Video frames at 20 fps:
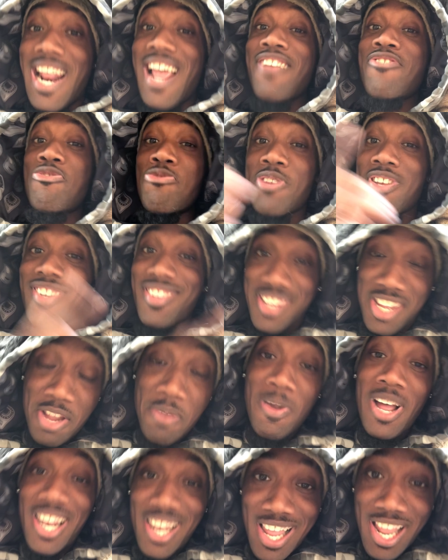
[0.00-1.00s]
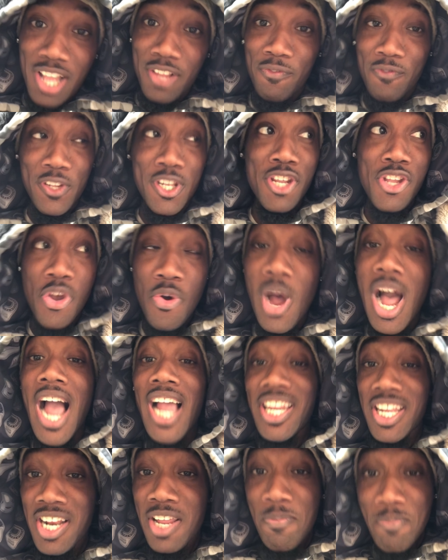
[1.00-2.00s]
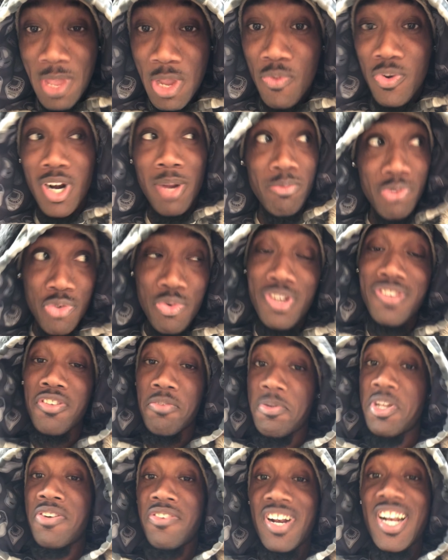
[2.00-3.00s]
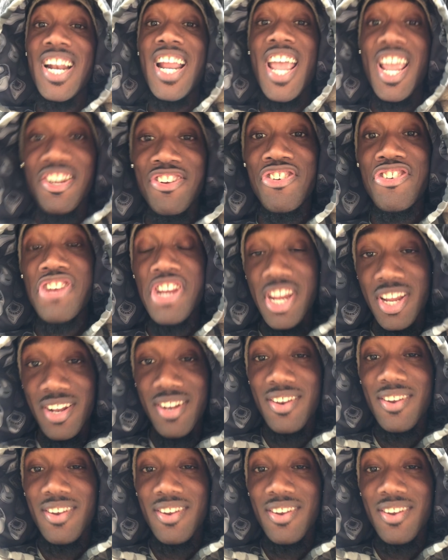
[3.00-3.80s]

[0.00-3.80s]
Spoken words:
as you can see in my last video, I can admit when I'm doing some internet ass shit.